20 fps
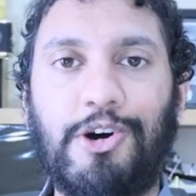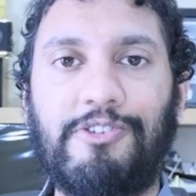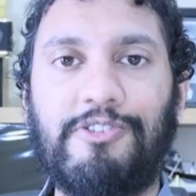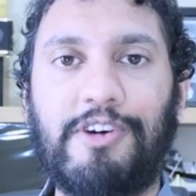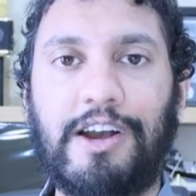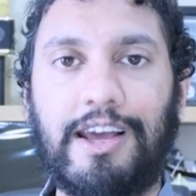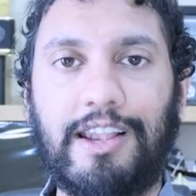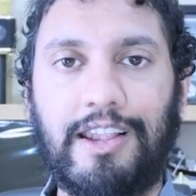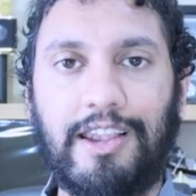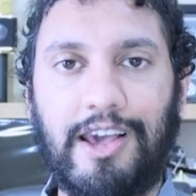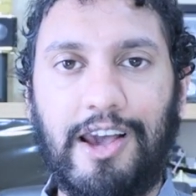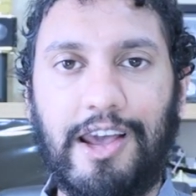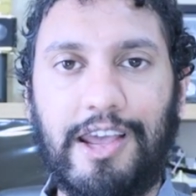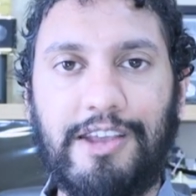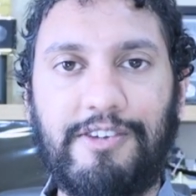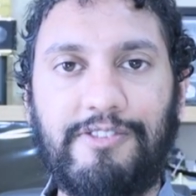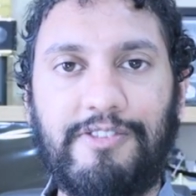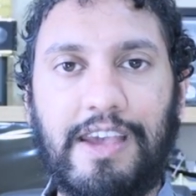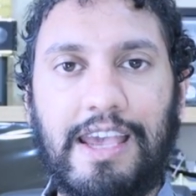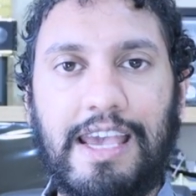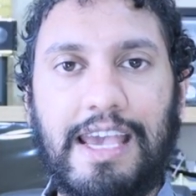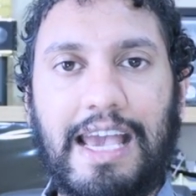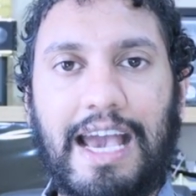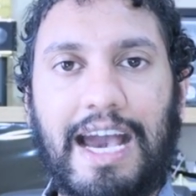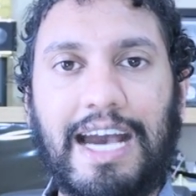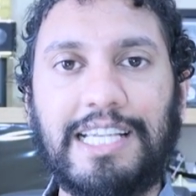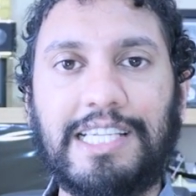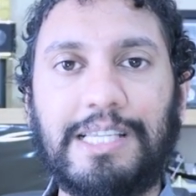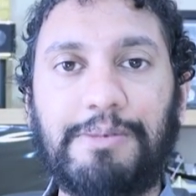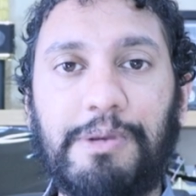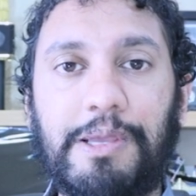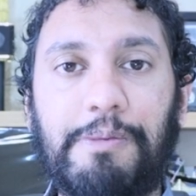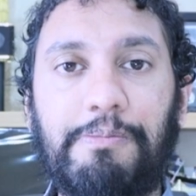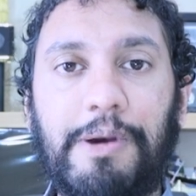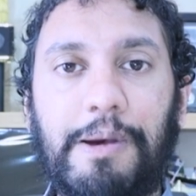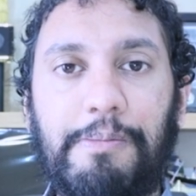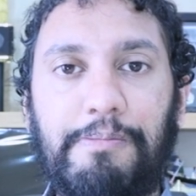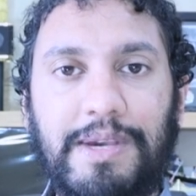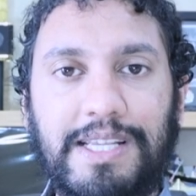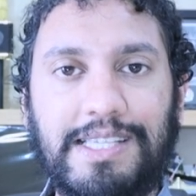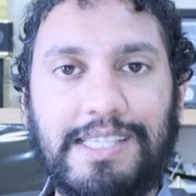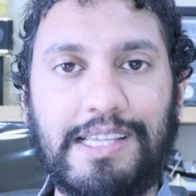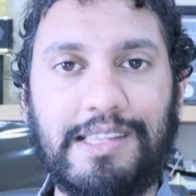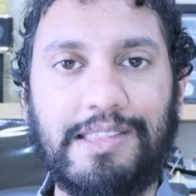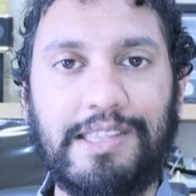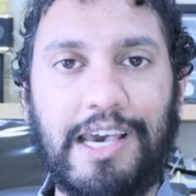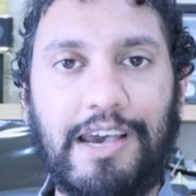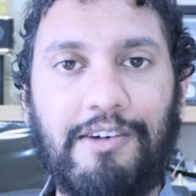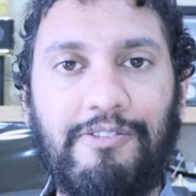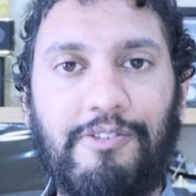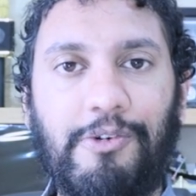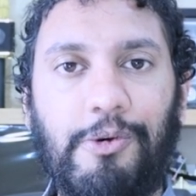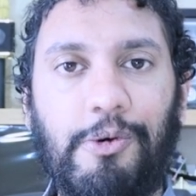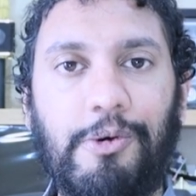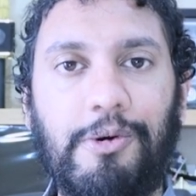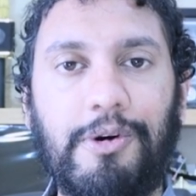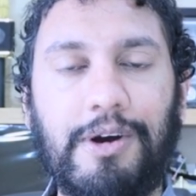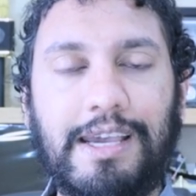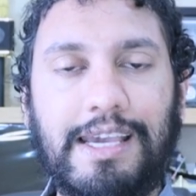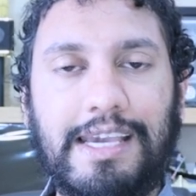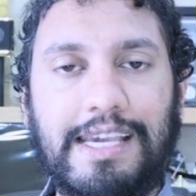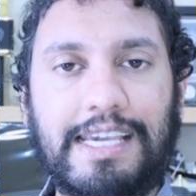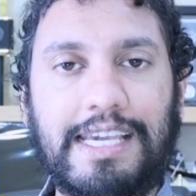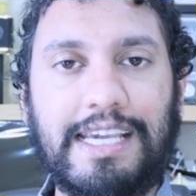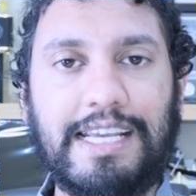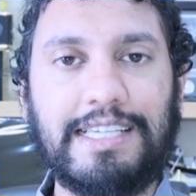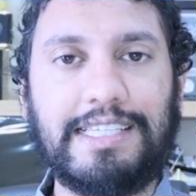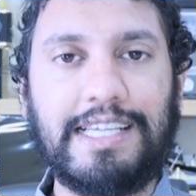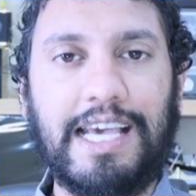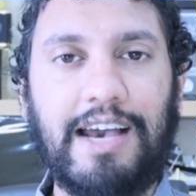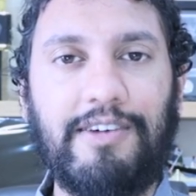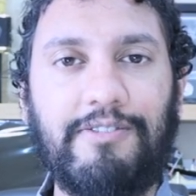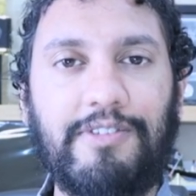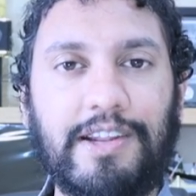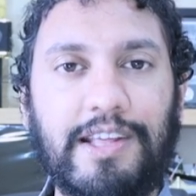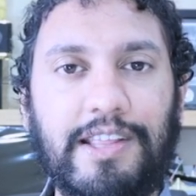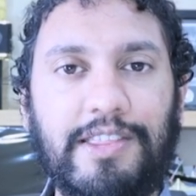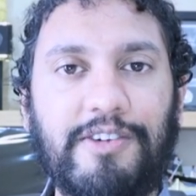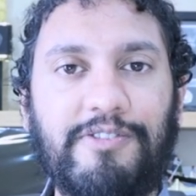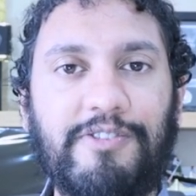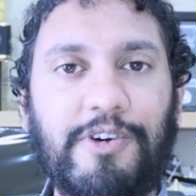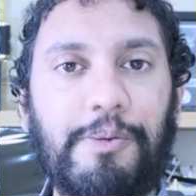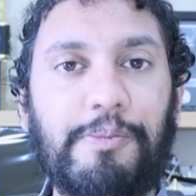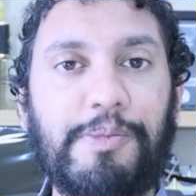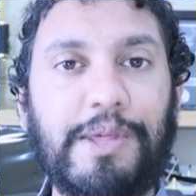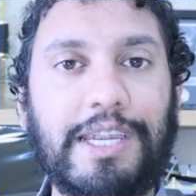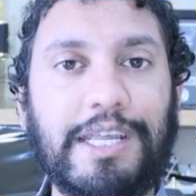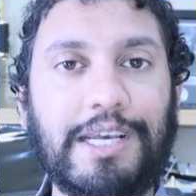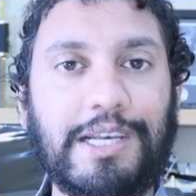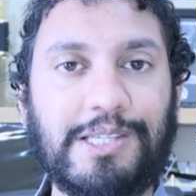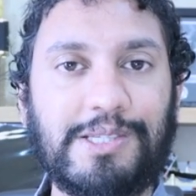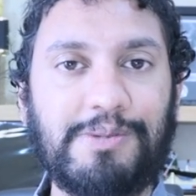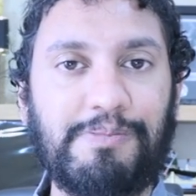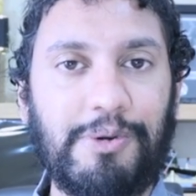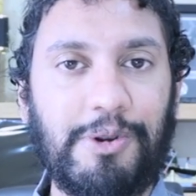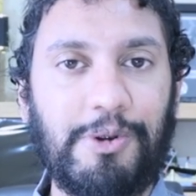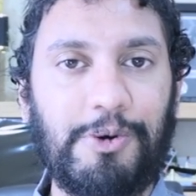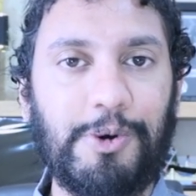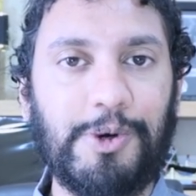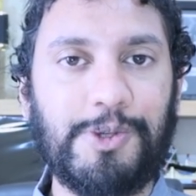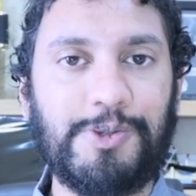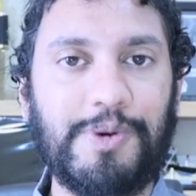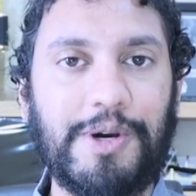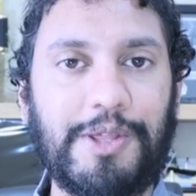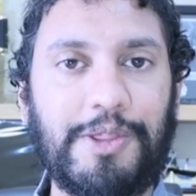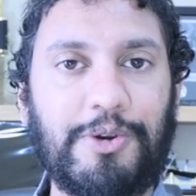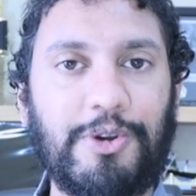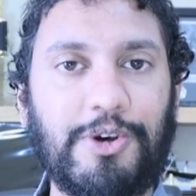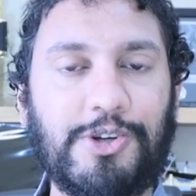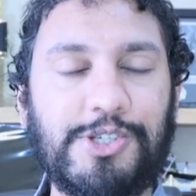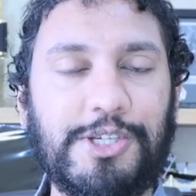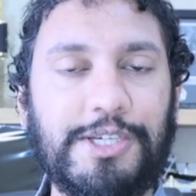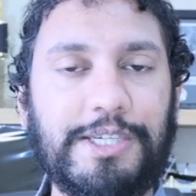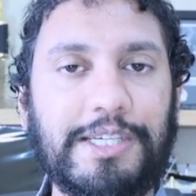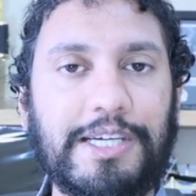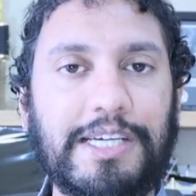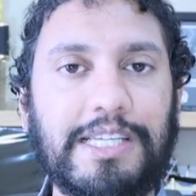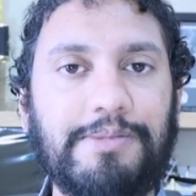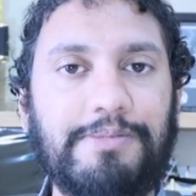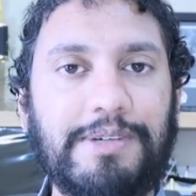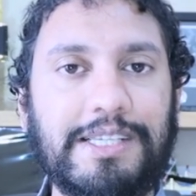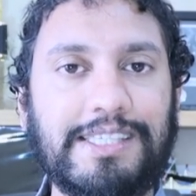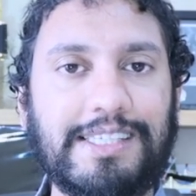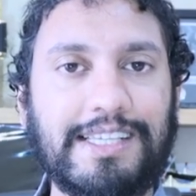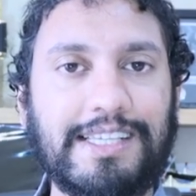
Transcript: of her life and to be permitted, therefore, into heaven. And the film then explores whether or not she is going to be